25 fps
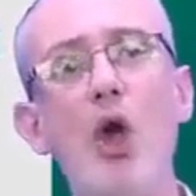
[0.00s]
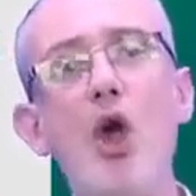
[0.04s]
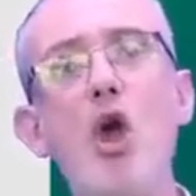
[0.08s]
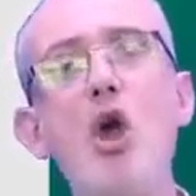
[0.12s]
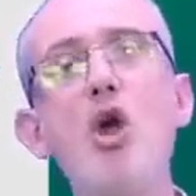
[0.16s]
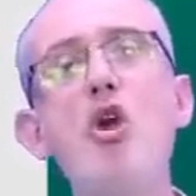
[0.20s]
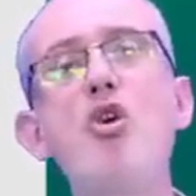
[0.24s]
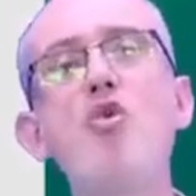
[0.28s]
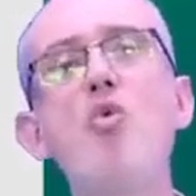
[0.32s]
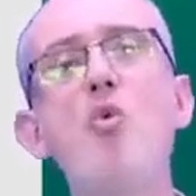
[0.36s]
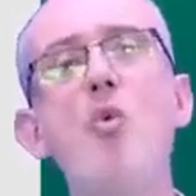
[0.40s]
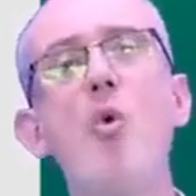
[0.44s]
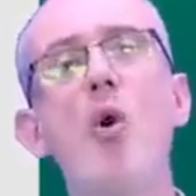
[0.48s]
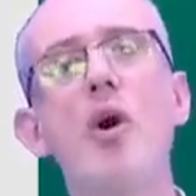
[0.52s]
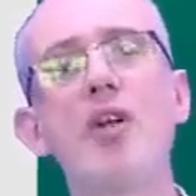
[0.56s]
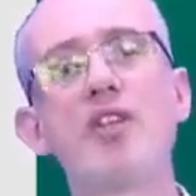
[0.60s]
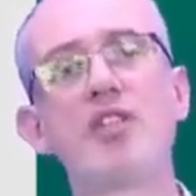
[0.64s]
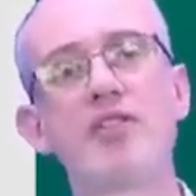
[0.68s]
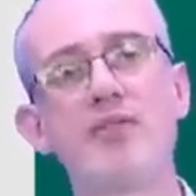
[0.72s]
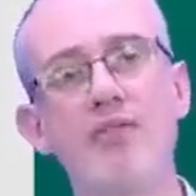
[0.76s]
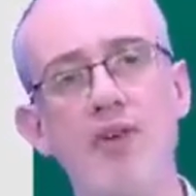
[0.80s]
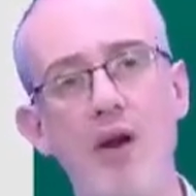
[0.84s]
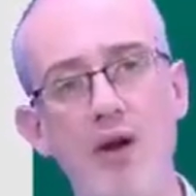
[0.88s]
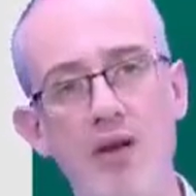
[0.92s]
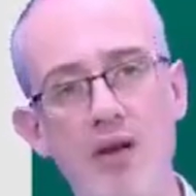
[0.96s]
Who was
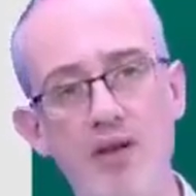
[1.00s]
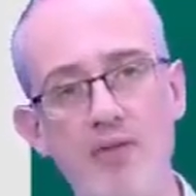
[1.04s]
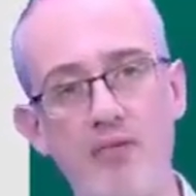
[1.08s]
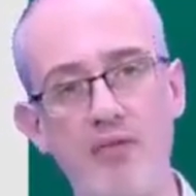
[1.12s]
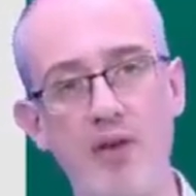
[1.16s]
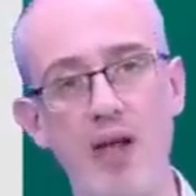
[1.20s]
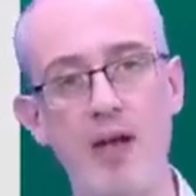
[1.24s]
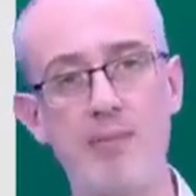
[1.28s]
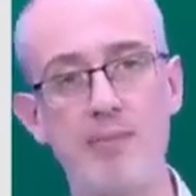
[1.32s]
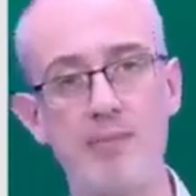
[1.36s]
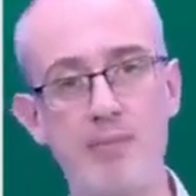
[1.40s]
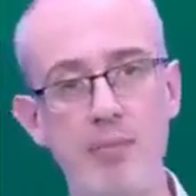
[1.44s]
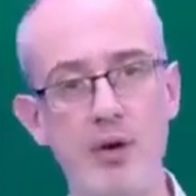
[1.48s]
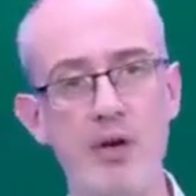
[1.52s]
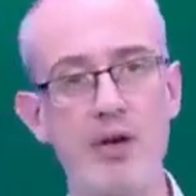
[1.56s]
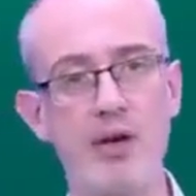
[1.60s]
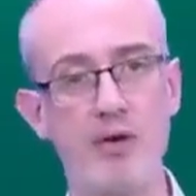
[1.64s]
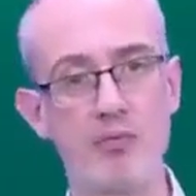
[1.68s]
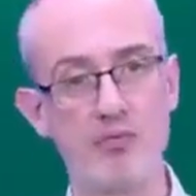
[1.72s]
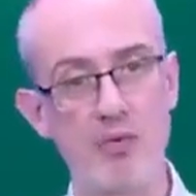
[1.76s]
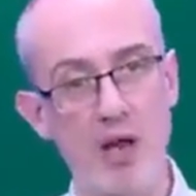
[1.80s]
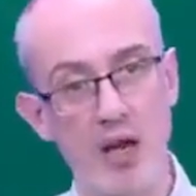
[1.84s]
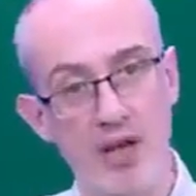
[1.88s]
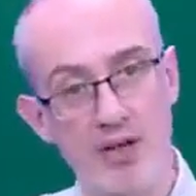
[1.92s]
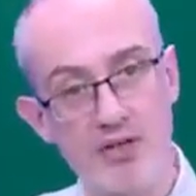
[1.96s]
very flamboyant,
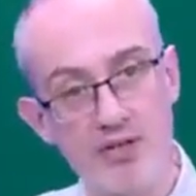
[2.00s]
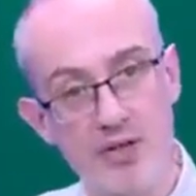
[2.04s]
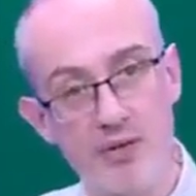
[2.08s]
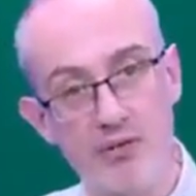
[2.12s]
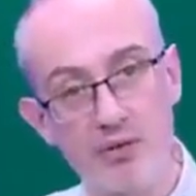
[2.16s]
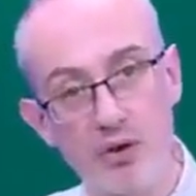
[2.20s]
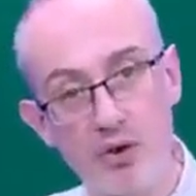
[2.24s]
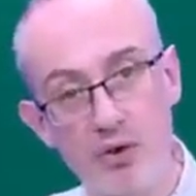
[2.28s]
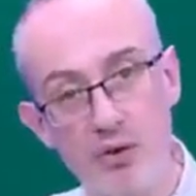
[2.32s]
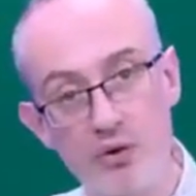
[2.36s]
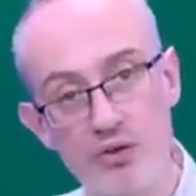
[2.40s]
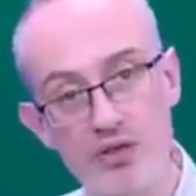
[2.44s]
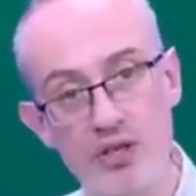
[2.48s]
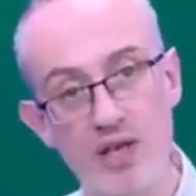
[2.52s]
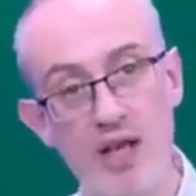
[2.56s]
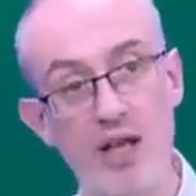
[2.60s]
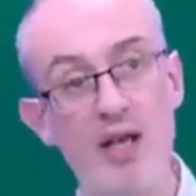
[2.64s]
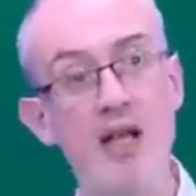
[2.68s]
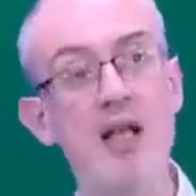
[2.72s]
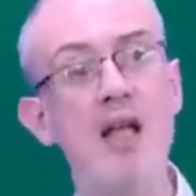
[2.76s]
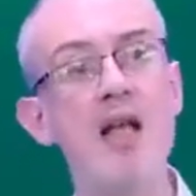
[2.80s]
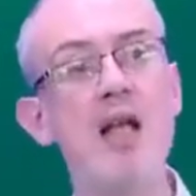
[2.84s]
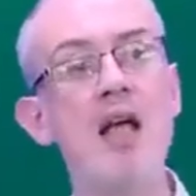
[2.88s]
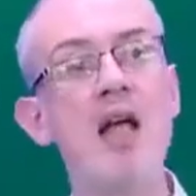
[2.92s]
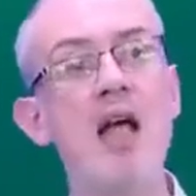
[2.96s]
relative clause here.
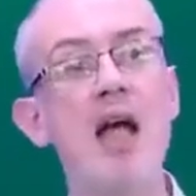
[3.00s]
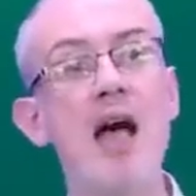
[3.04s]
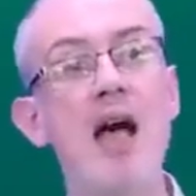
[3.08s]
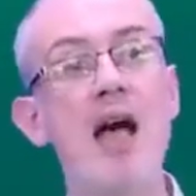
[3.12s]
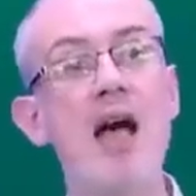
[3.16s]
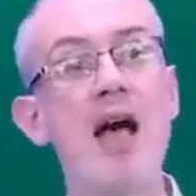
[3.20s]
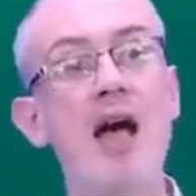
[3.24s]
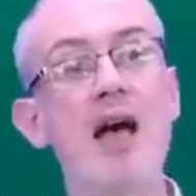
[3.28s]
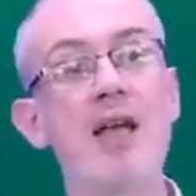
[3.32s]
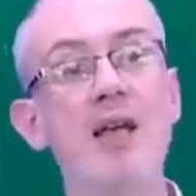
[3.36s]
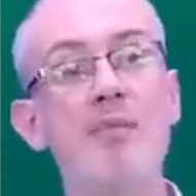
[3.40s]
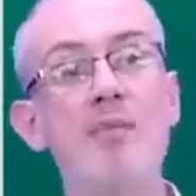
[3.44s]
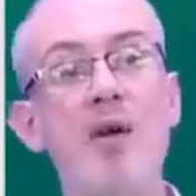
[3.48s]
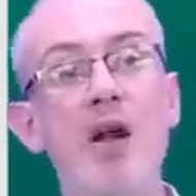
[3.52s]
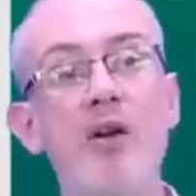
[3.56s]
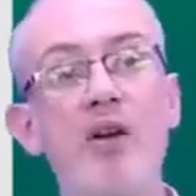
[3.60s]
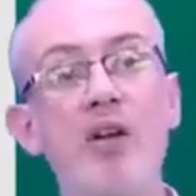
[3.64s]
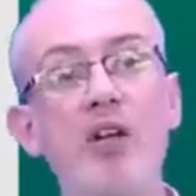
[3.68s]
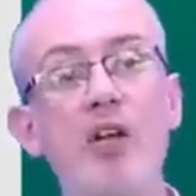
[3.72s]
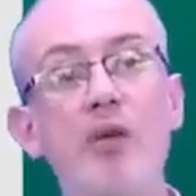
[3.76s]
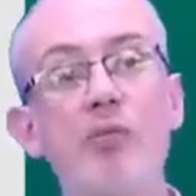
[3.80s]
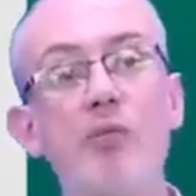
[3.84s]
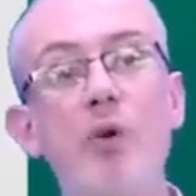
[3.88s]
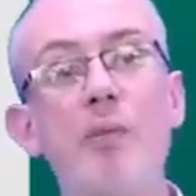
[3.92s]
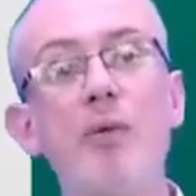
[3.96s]
An
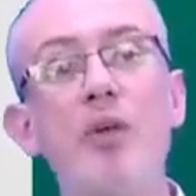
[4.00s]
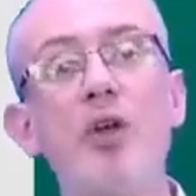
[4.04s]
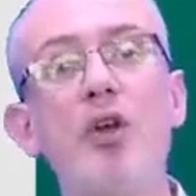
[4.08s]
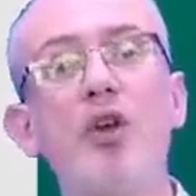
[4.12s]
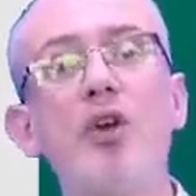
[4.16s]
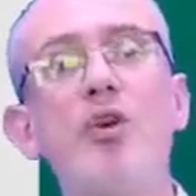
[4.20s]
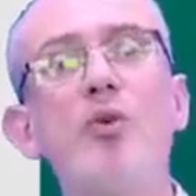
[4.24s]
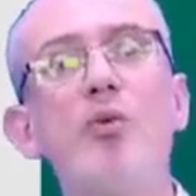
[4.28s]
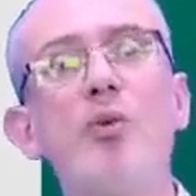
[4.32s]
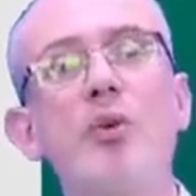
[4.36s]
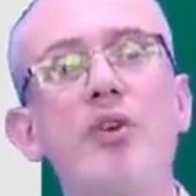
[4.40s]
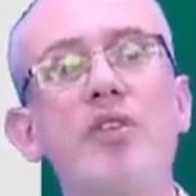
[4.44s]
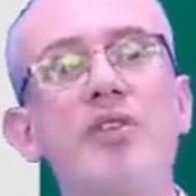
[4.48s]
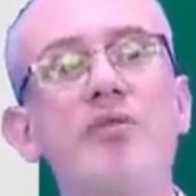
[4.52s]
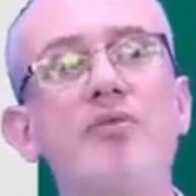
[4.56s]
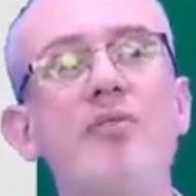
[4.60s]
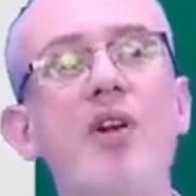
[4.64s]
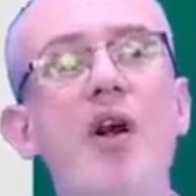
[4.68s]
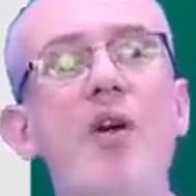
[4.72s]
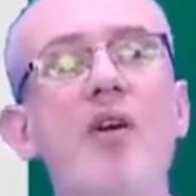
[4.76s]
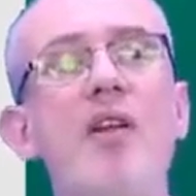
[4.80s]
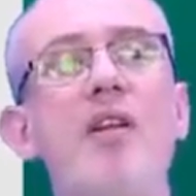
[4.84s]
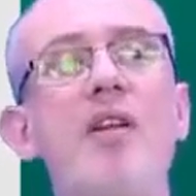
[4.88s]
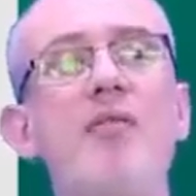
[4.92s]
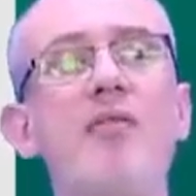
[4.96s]
American woman who was
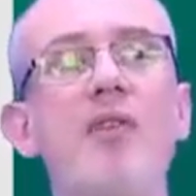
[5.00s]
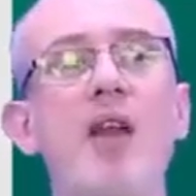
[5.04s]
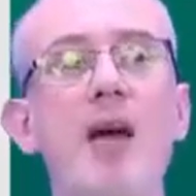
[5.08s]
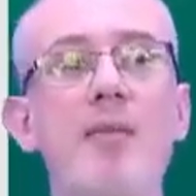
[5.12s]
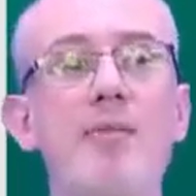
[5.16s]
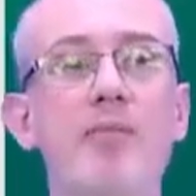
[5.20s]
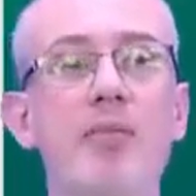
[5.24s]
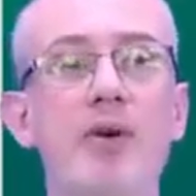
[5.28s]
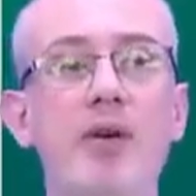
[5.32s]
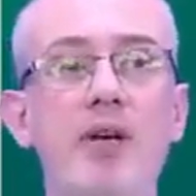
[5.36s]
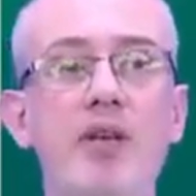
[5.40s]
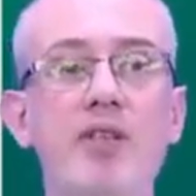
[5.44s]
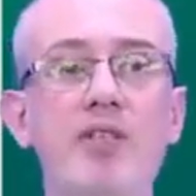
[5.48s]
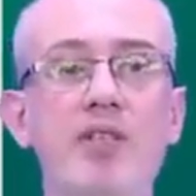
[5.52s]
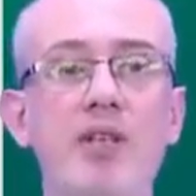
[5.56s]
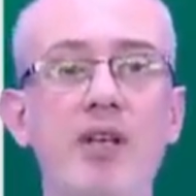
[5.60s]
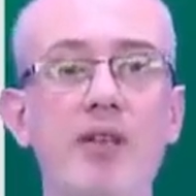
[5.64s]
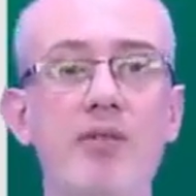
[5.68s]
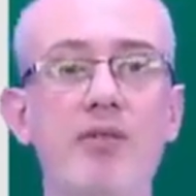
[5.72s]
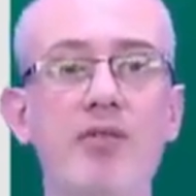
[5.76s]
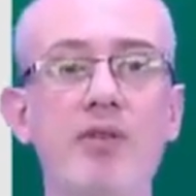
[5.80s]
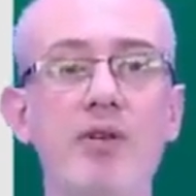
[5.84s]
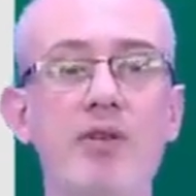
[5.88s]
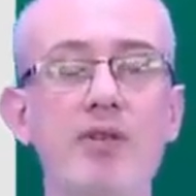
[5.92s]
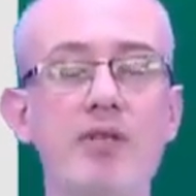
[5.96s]
very flamboyant and
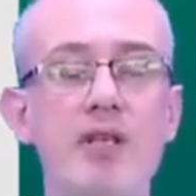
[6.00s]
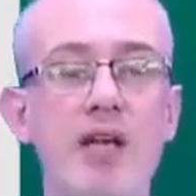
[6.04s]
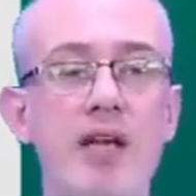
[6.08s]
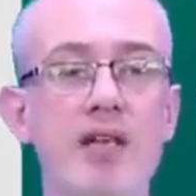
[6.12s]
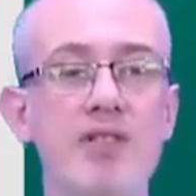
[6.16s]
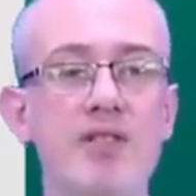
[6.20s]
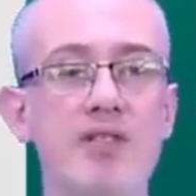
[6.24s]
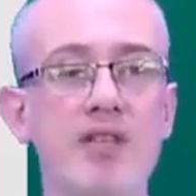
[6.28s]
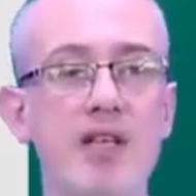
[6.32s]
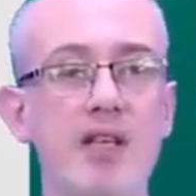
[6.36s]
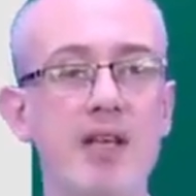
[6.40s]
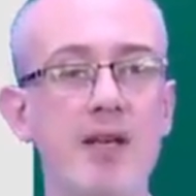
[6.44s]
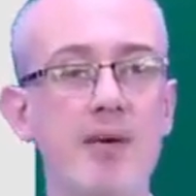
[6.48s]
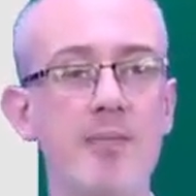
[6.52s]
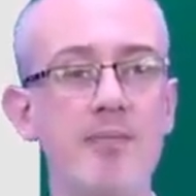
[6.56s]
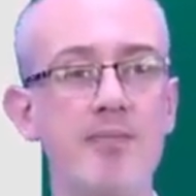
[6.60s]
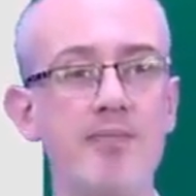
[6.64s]
enthusiastic.